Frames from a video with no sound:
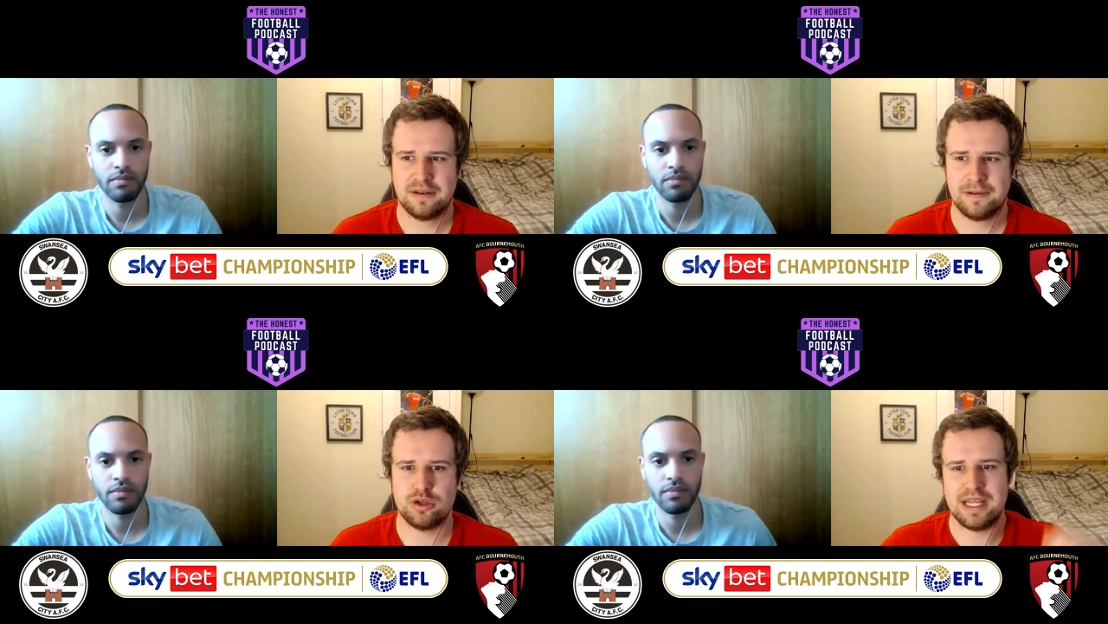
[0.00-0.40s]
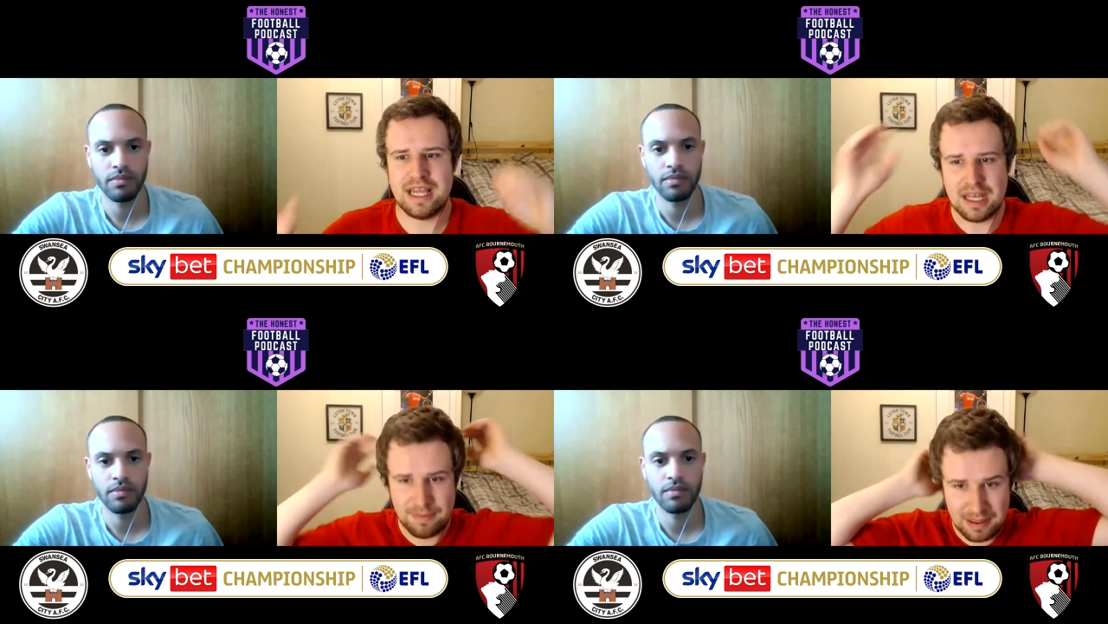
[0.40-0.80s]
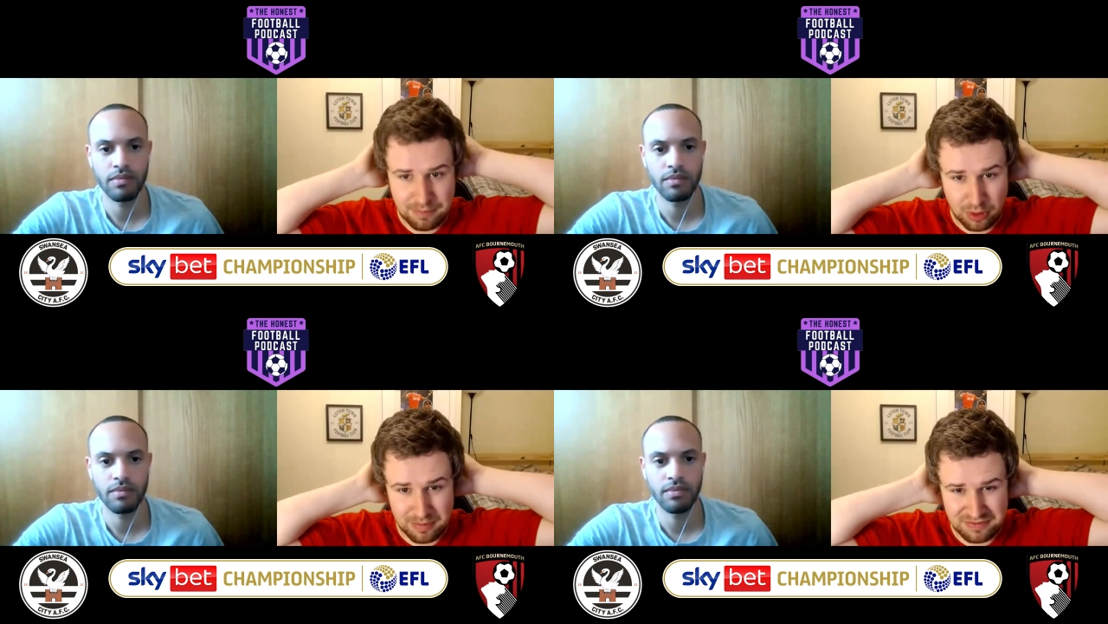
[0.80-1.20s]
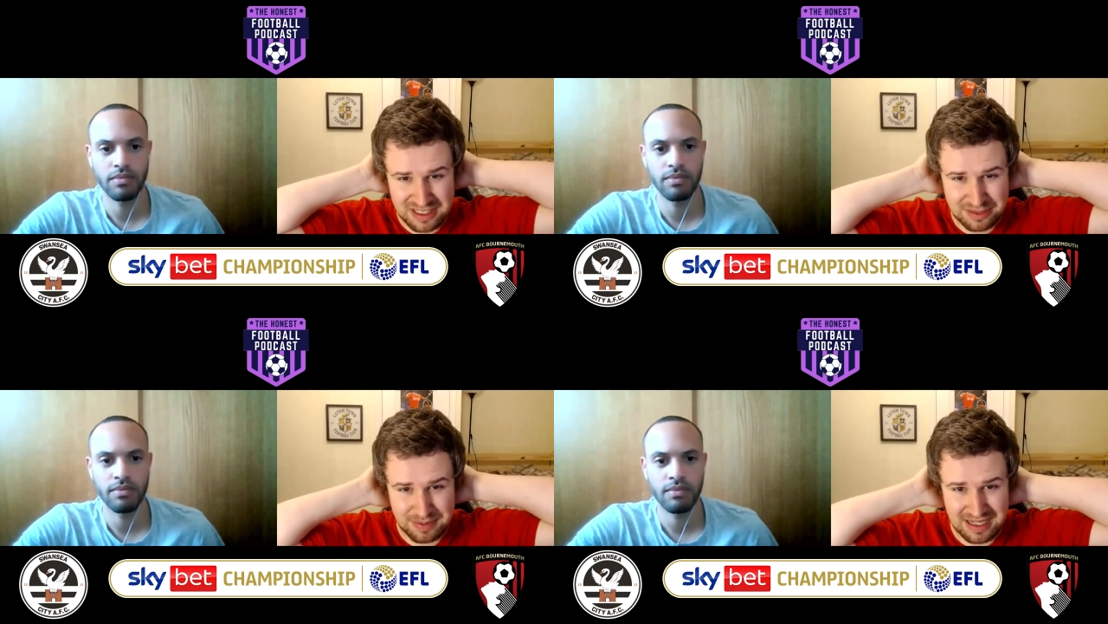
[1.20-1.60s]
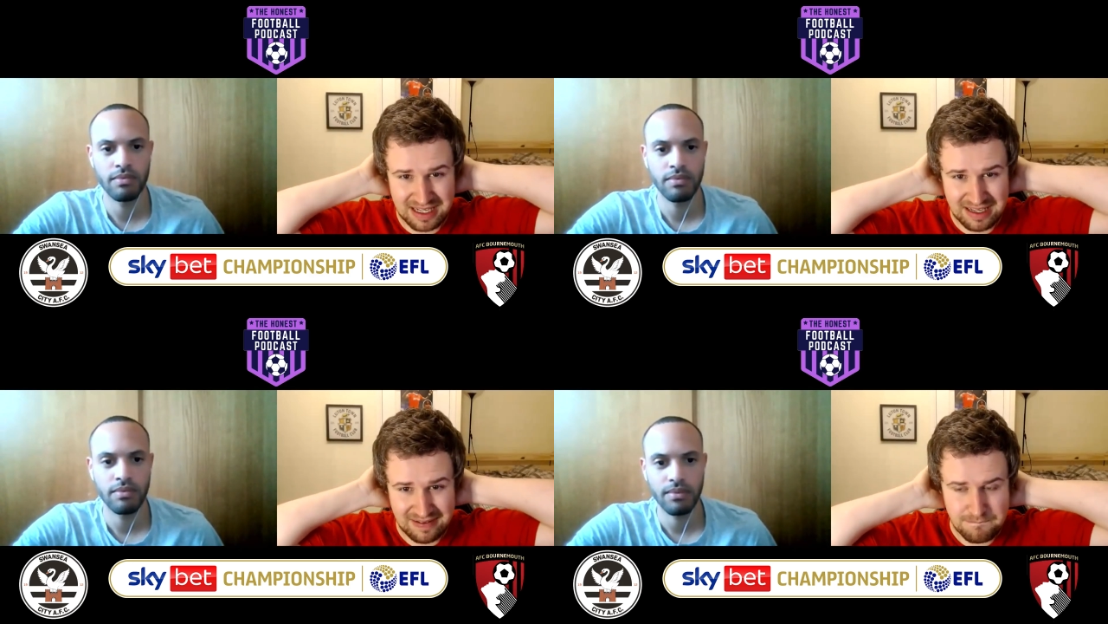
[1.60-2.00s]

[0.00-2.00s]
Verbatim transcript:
Speaker 1: Do we get the big Bournemouth display?